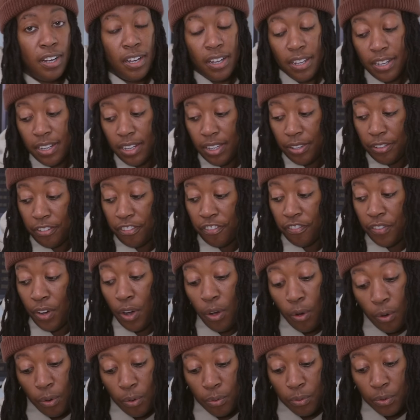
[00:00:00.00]
another
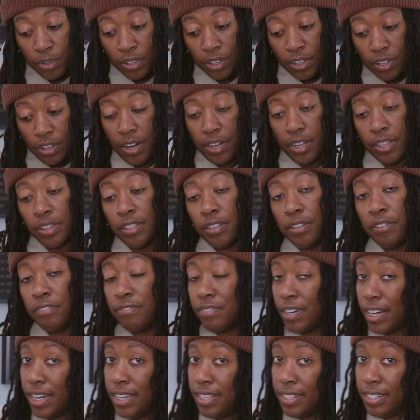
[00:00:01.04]
phone or another
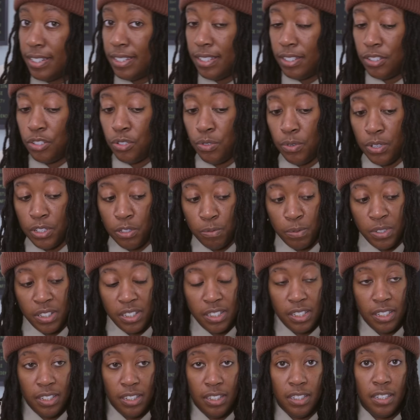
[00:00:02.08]
device that's
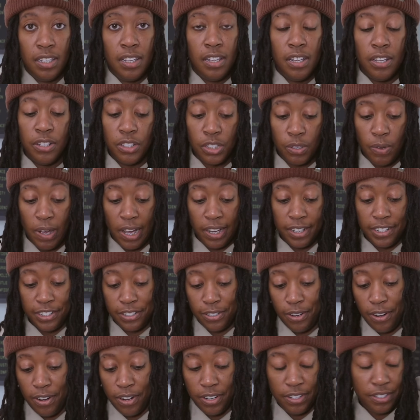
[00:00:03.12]
USB-C so I could
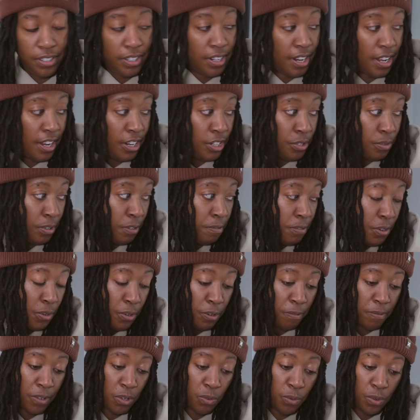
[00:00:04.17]
charge an Android phone
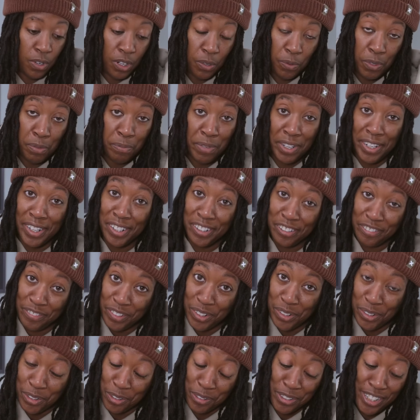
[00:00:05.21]
if I wanted with my
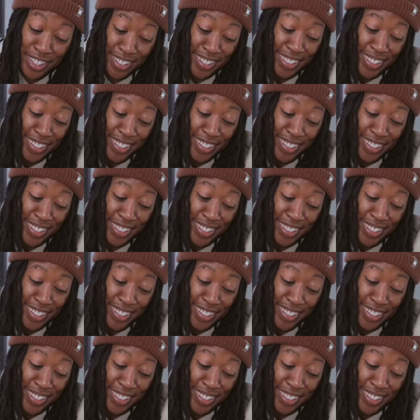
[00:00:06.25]
iPhone.